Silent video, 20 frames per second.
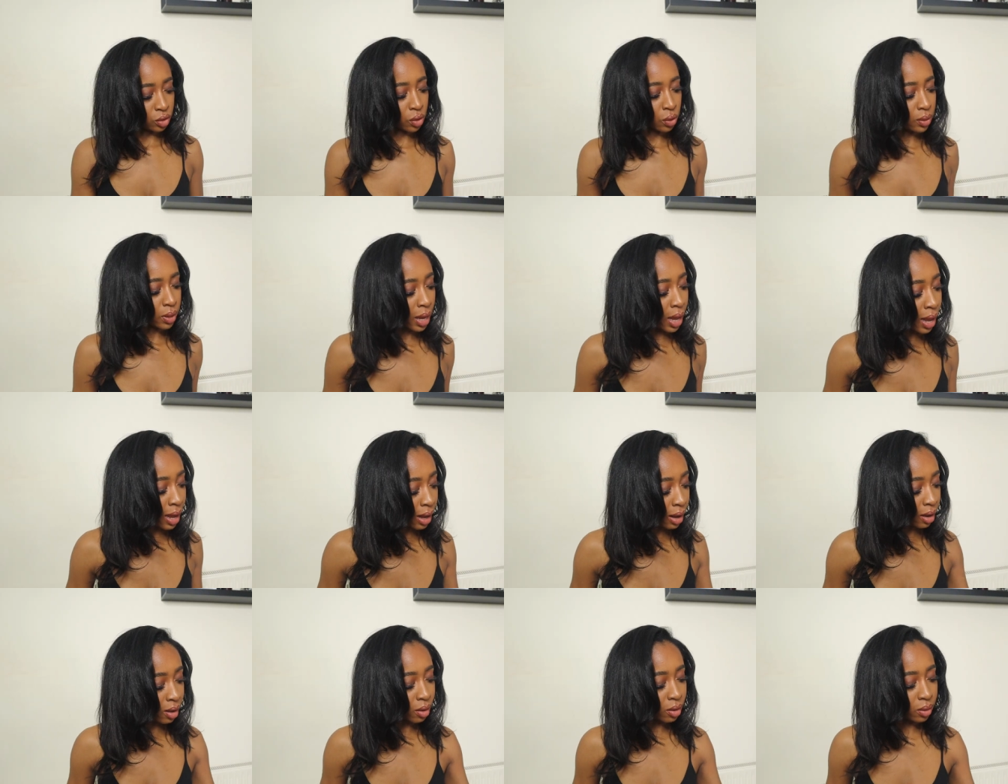So
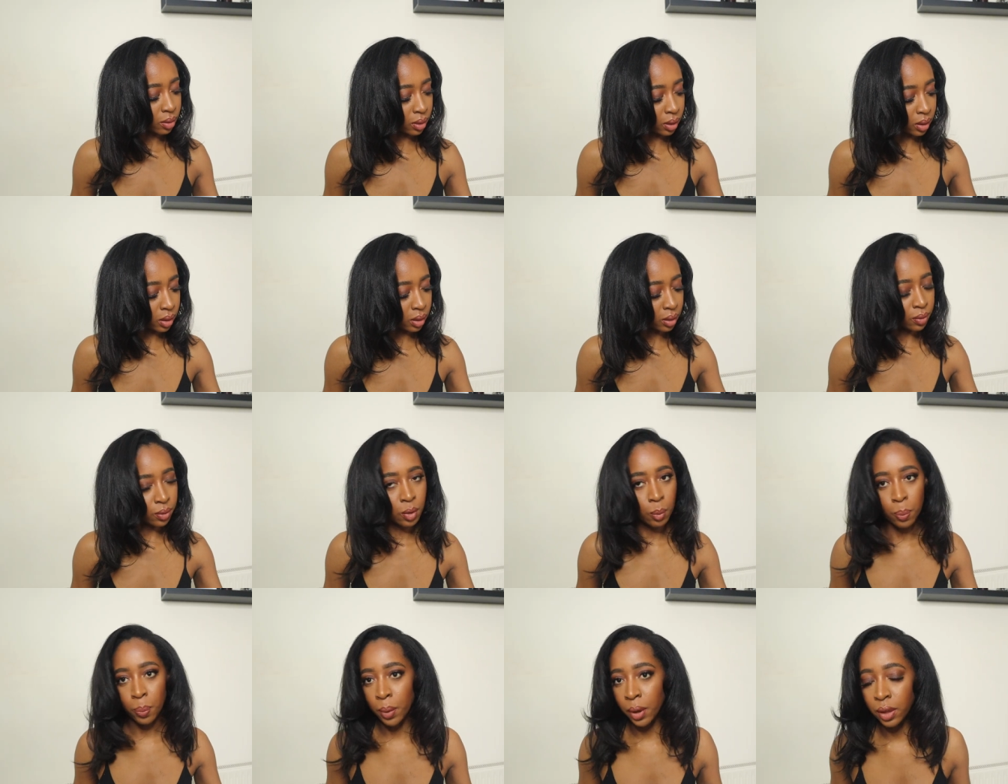now
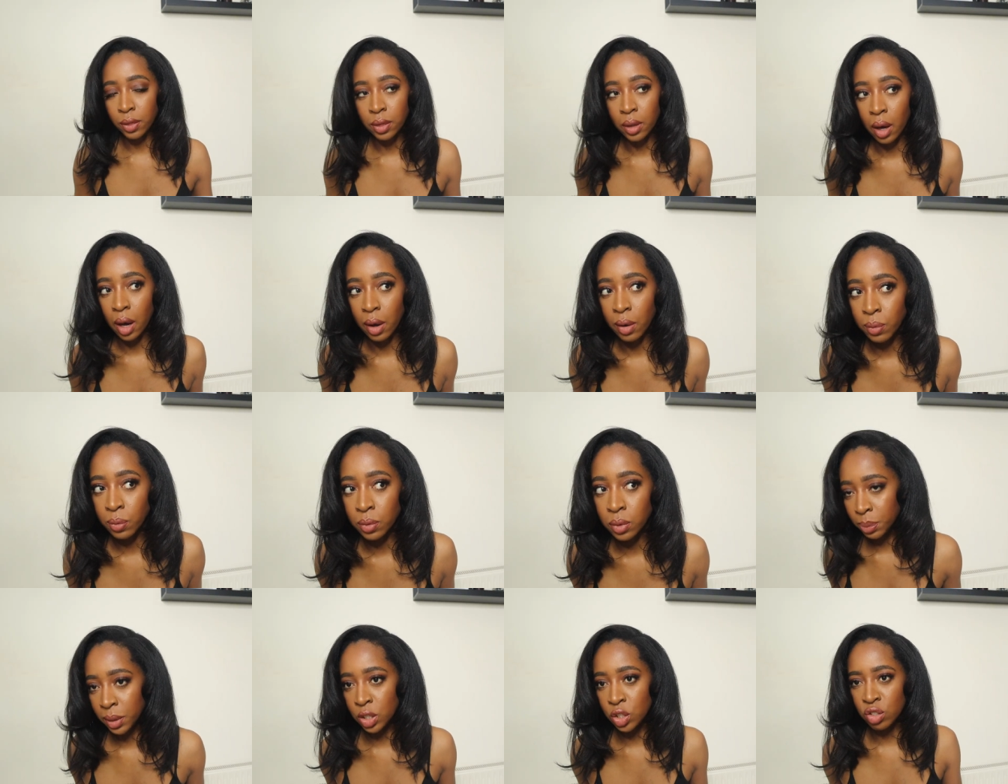the bit that
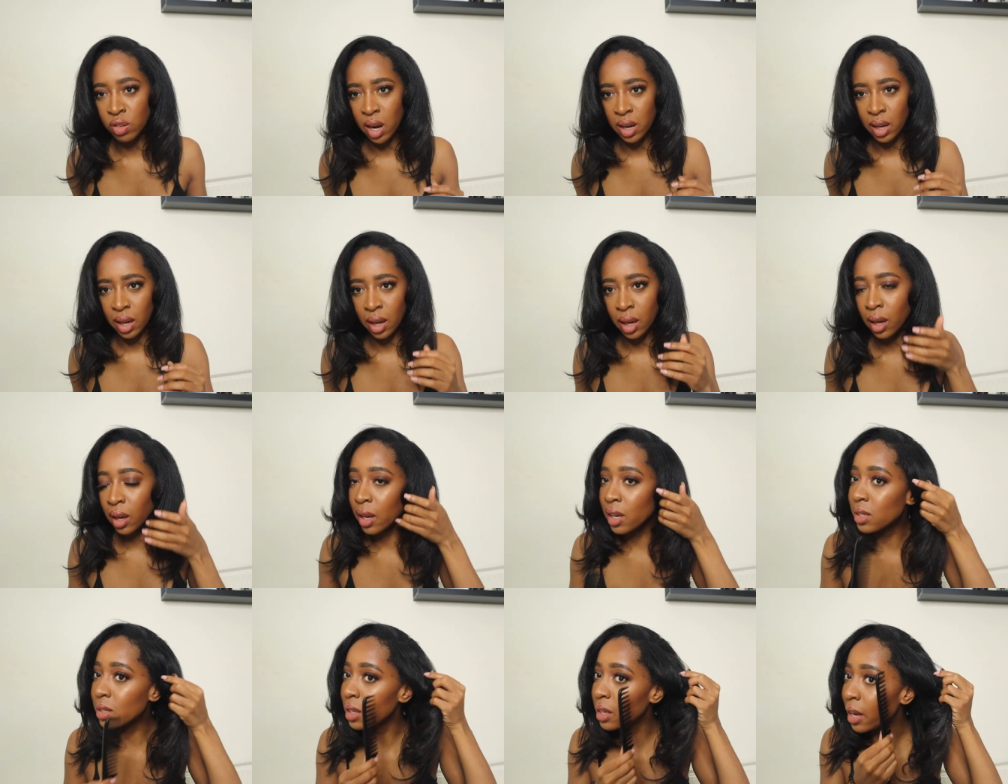I've been dreading
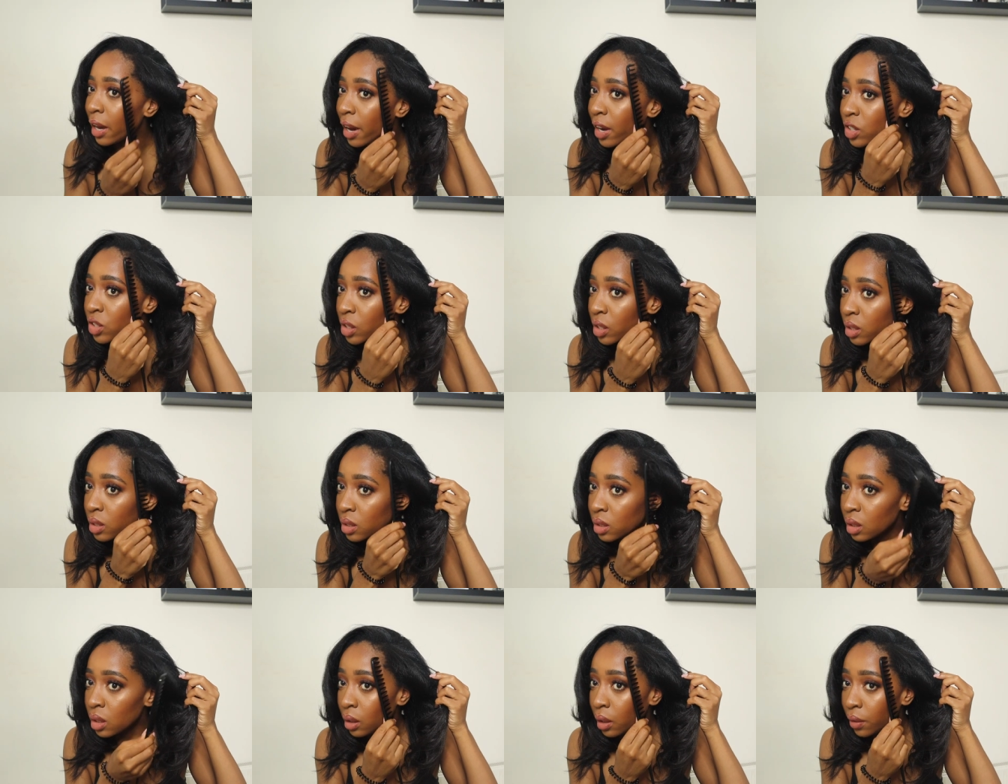is the
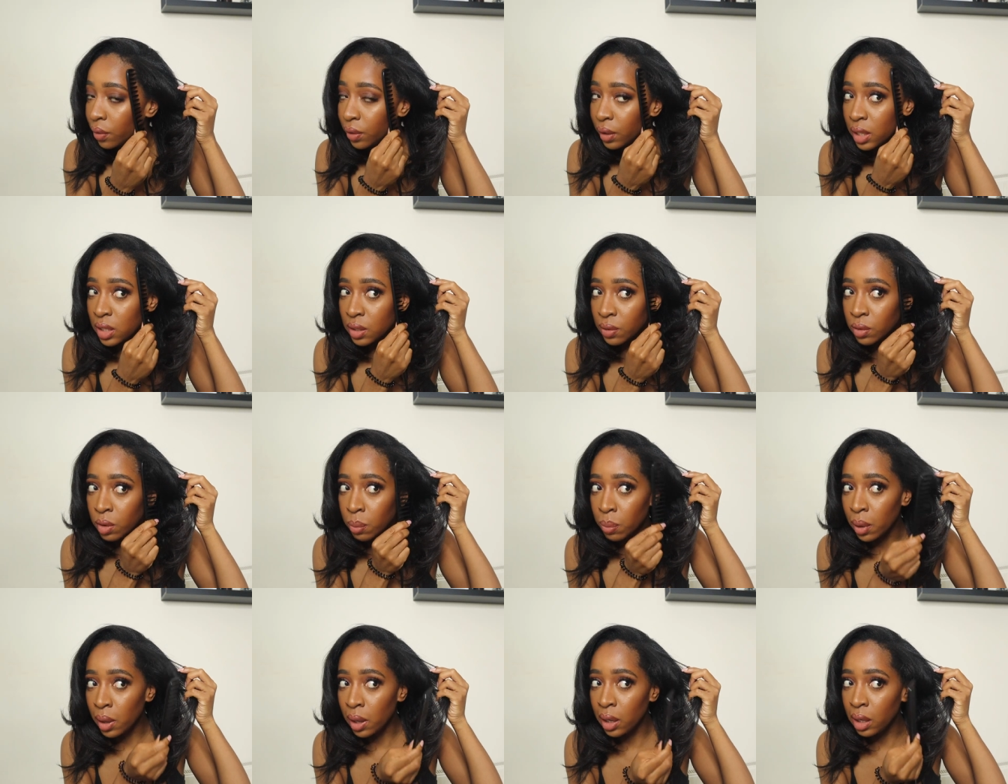edges. Like these have
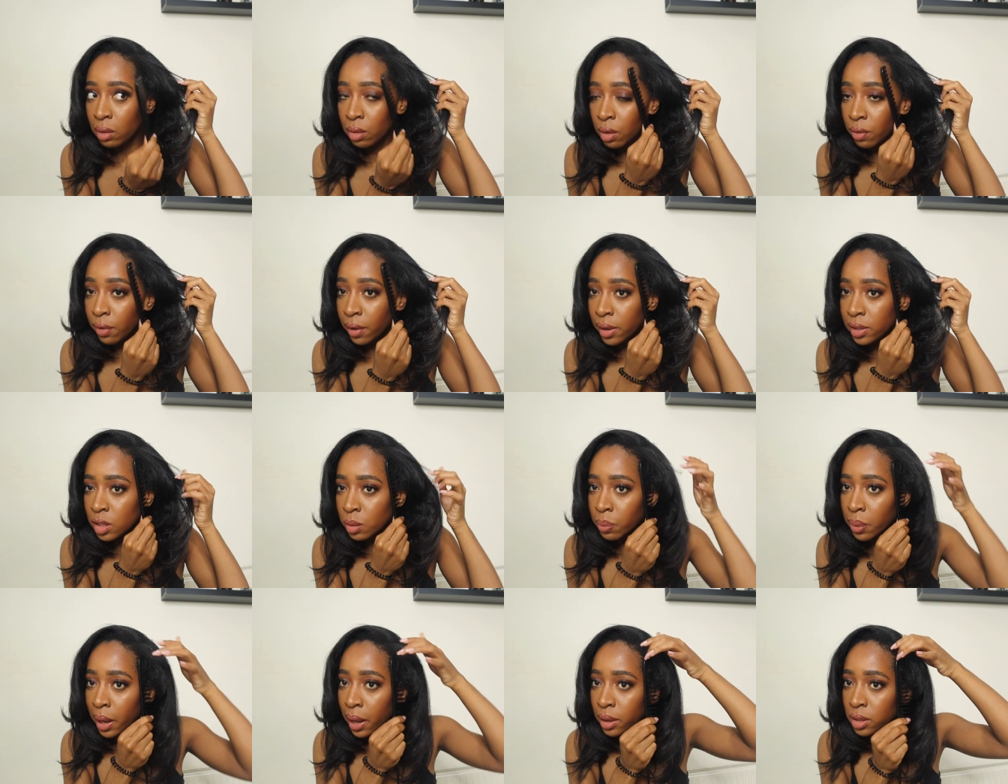completely
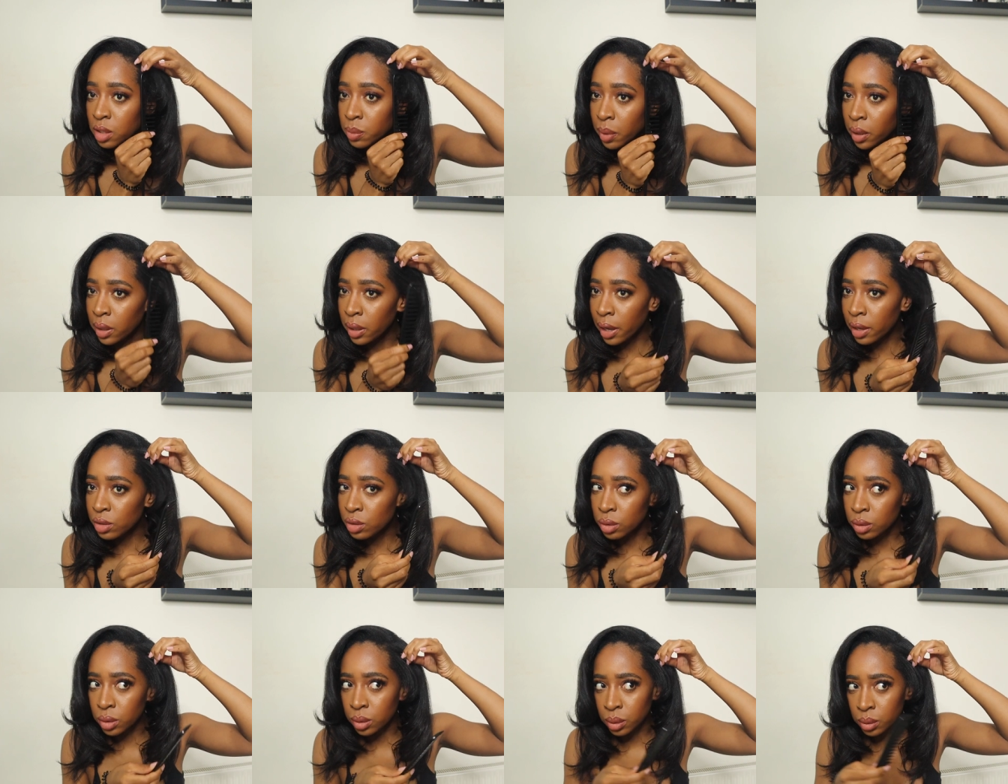reverted back to my
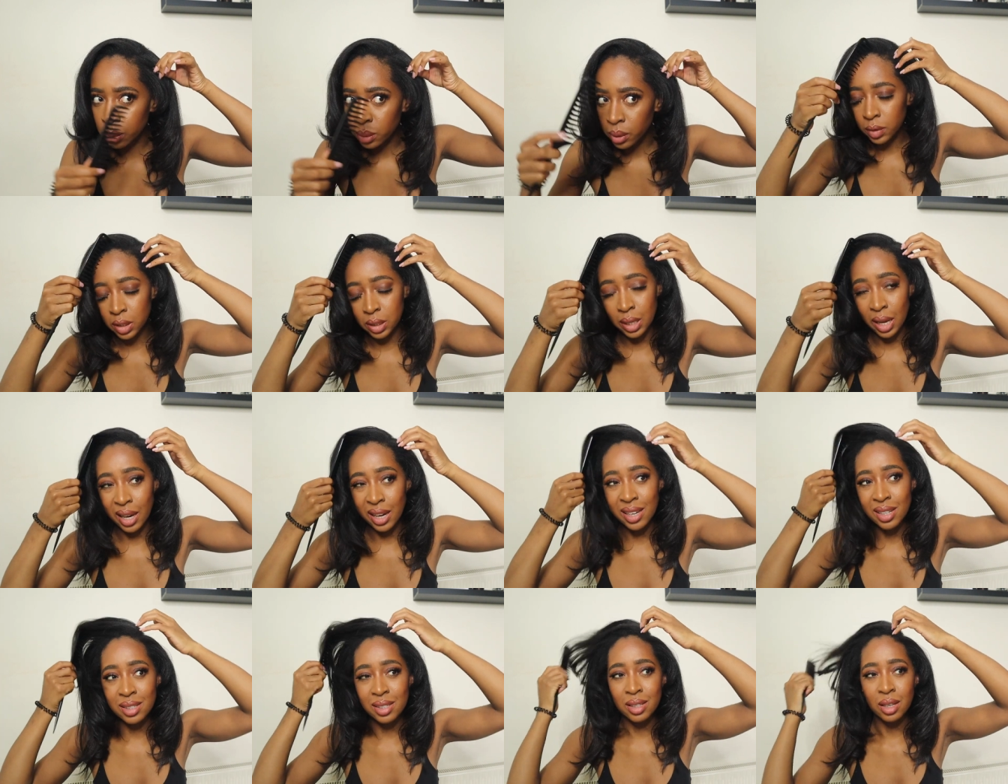natural
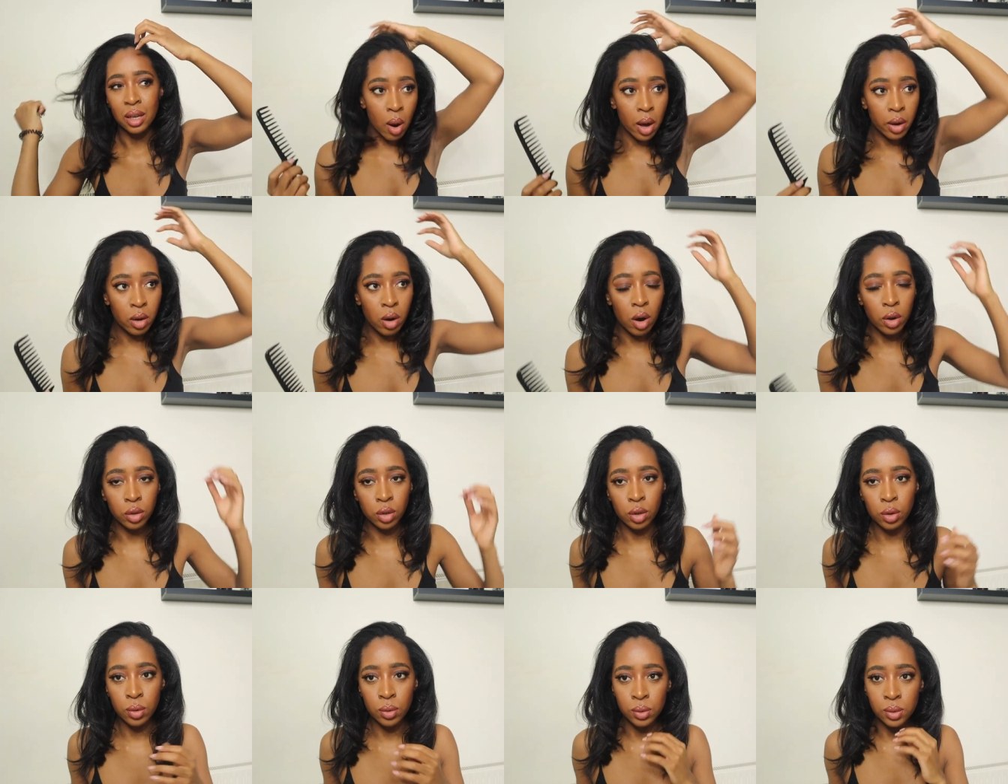state. I can't
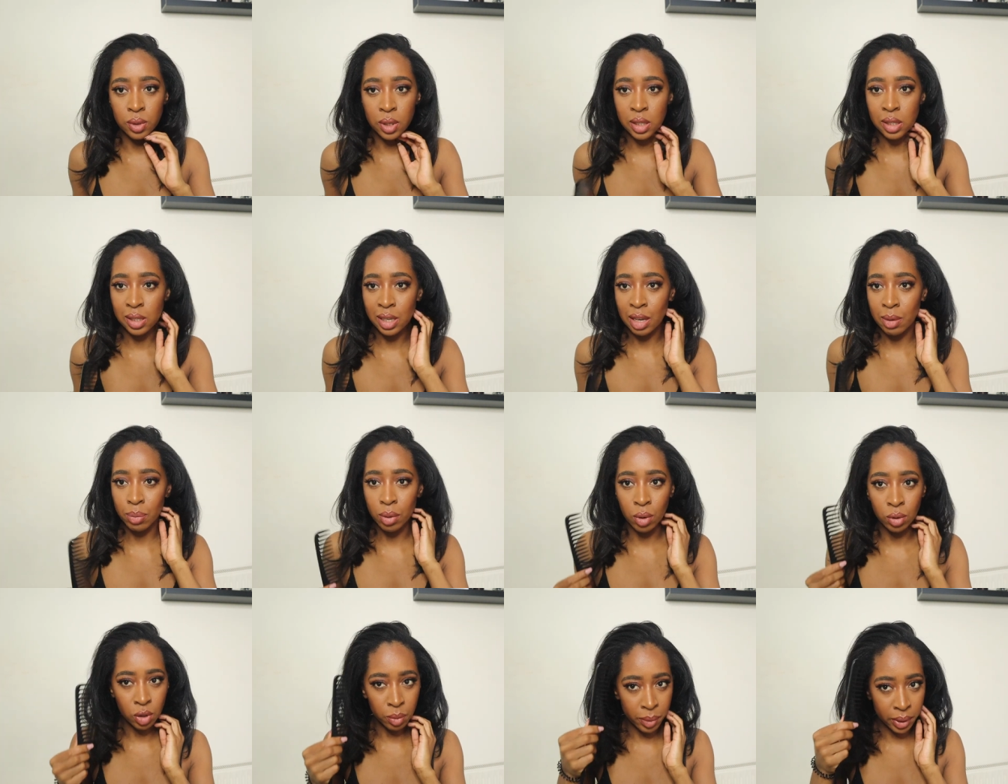use the steam
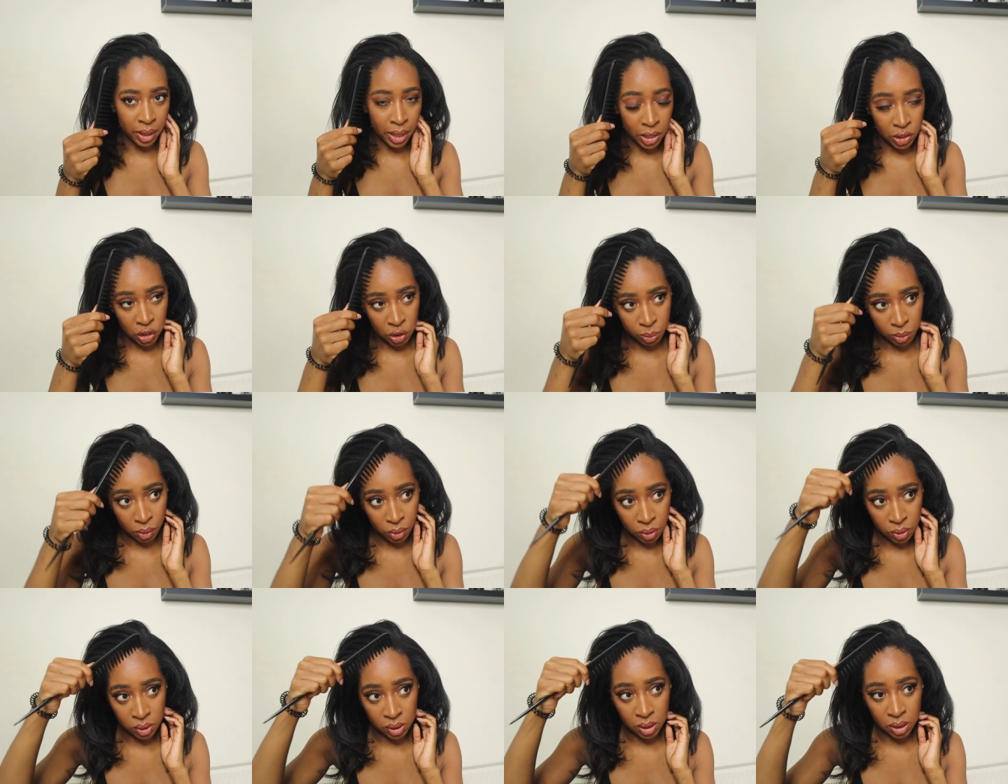pod on my edges
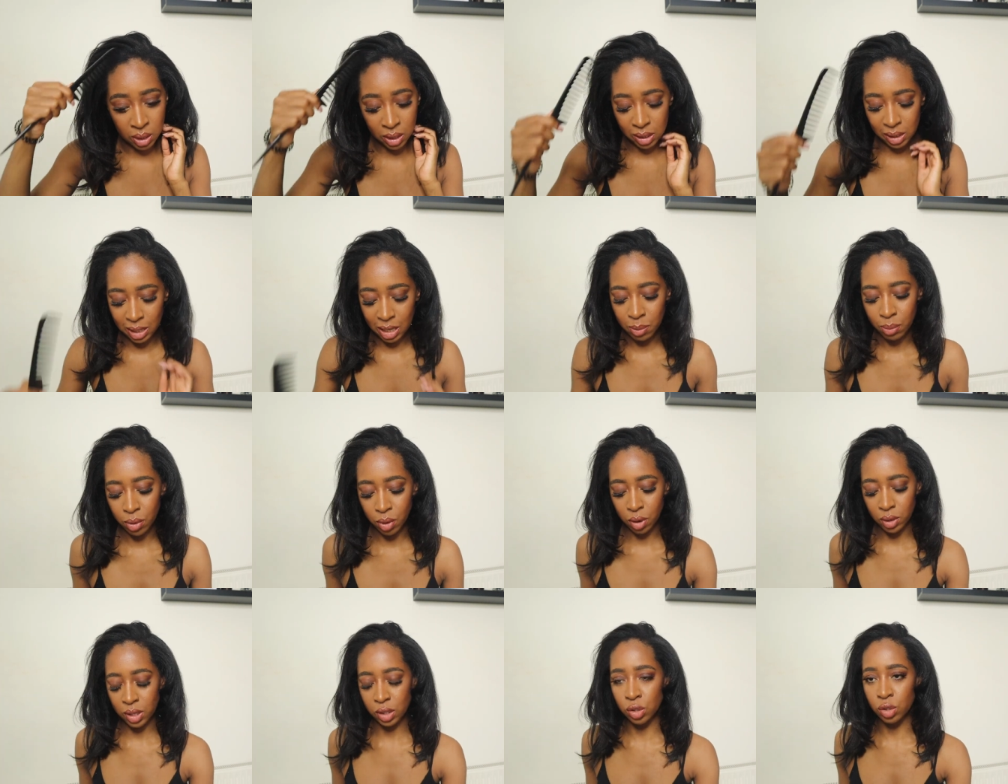because the steam
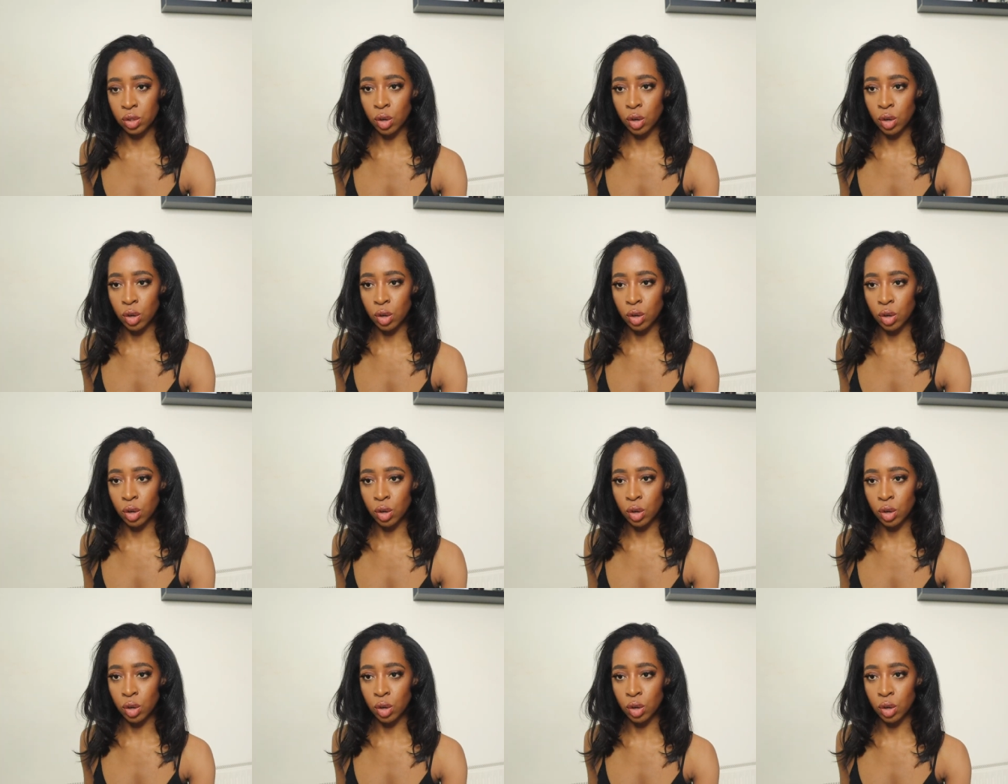pod is